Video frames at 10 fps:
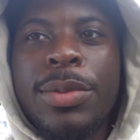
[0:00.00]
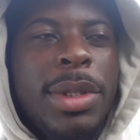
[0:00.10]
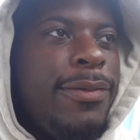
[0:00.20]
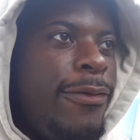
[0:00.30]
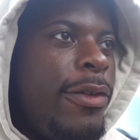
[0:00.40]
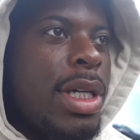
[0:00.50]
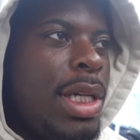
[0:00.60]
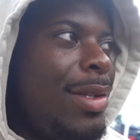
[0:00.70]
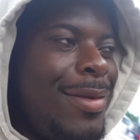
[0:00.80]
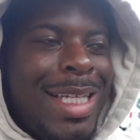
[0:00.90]
be
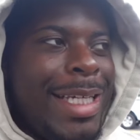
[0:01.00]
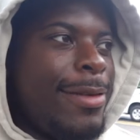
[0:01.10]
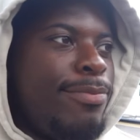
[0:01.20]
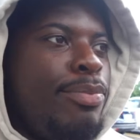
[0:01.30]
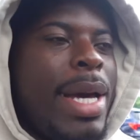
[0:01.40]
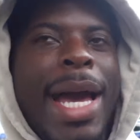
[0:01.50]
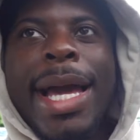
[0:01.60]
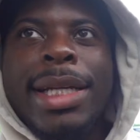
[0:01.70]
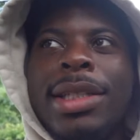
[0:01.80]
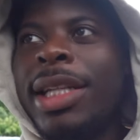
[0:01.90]
fucking like
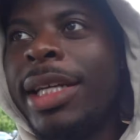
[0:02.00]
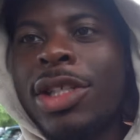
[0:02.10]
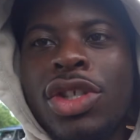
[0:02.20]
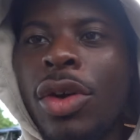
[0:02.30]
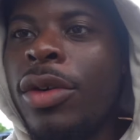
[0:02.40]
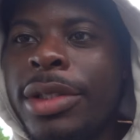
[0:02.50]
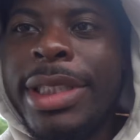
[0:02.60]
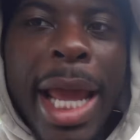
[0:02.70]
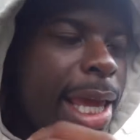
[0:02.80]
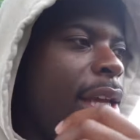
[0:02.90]
packed like
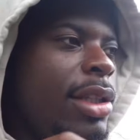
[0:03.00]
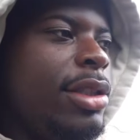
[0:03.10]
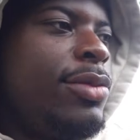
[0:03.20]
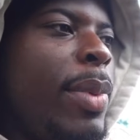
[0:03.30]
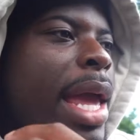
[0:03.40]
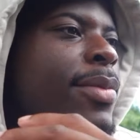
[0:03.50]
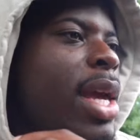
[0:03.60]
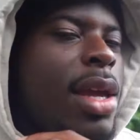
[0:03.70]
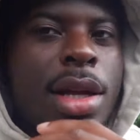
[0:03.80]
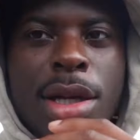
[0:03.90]
sardines,
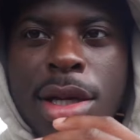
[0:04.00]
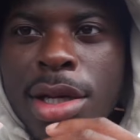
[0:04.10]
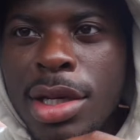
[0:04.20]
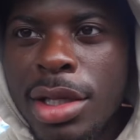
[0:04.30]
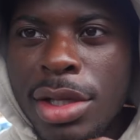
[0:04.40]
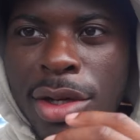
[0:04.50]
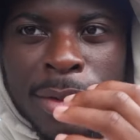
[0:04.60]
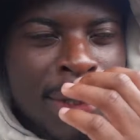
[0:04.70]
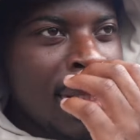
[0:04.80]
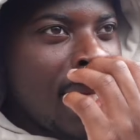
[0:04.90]
baby. You know what
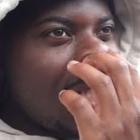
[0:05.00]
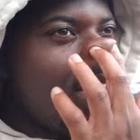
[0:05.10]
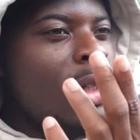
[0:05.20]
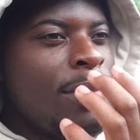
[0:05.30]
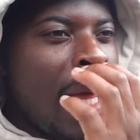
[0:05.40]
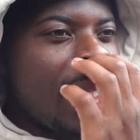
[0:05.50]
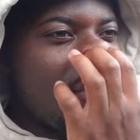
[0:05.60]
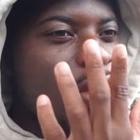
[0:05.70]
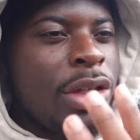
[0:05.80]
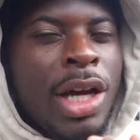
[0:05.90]
I'm saying? So I'll
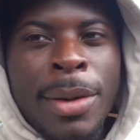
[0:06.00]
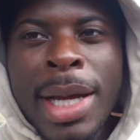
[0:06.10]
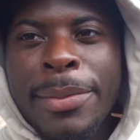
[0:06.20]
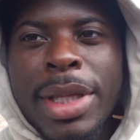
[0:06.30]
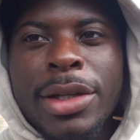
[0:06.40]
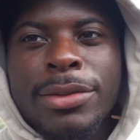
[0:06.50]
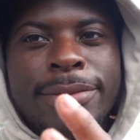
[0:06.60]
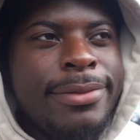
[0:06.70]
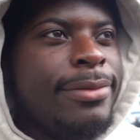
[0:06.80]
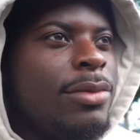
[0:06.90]
just show y'all my meal
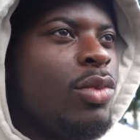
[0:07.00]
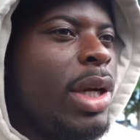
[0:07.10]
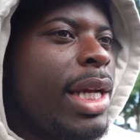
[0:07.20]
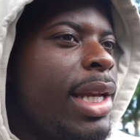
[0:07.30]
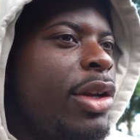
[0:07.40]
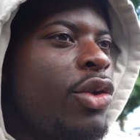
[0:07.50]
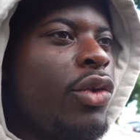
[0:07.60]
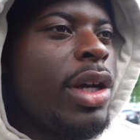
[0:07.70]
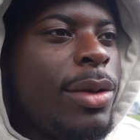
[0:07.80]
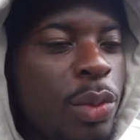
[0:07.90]
I get in the
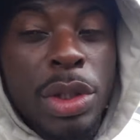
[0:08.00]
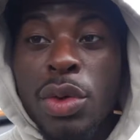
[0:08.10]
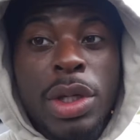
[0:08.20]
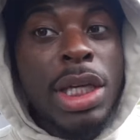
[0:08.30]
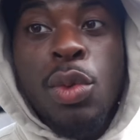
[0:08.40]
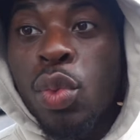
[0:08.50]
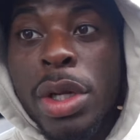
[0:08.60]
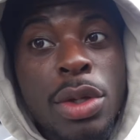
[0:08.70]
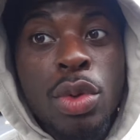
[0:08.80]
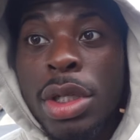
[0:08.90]
crib, we gonna eat
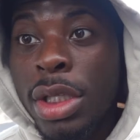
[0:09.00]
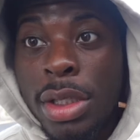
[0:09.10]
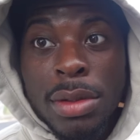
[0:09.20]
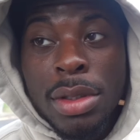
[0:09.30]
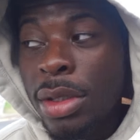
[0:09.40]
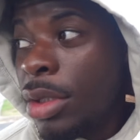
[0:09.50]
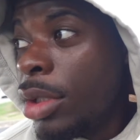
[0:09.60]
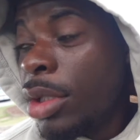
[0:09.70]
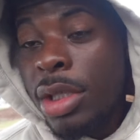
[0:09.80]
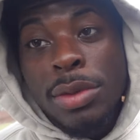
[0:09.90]
real good.
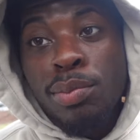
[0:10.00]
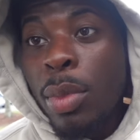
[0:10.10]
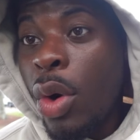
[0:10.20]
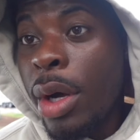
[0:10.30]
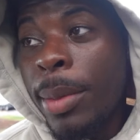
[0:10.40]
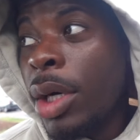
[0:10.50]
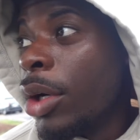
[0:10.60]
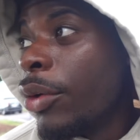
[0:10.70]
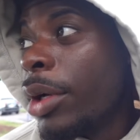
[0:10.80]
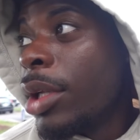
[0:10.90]
Cause boy, I'm
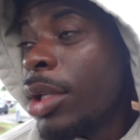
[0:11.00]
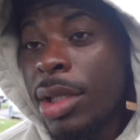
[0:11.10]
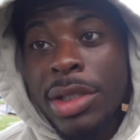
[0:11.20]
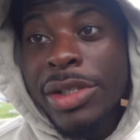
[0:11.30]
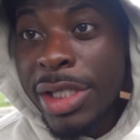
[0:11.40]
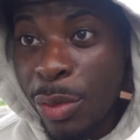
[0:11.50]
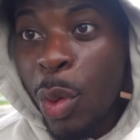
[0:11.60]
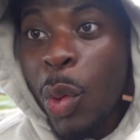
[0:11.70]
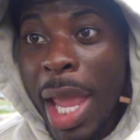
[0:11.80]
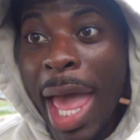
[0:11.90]
hungry.
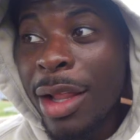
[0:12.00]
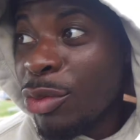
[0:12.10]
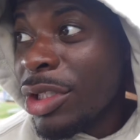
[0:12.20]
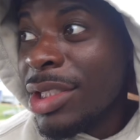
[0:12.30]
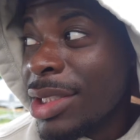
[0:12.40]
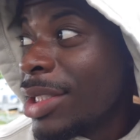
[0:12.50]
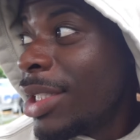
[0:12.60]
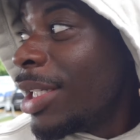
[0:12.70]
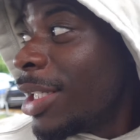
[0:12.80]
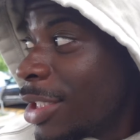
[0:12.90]
Zero calories
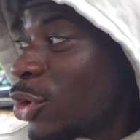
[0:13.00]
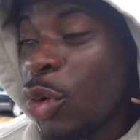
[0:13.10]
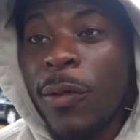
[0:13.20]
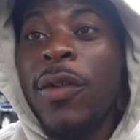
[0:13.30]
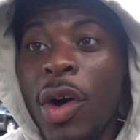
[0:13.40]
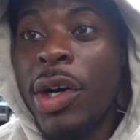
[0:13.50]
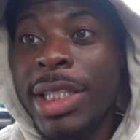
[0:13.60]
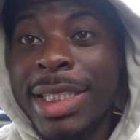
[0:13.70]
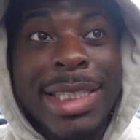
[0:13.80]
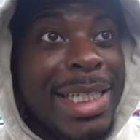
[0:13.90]
so far
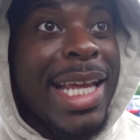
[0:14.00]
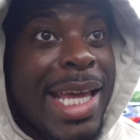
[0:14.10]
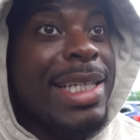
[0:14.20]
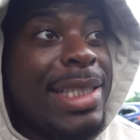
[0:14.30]
in today's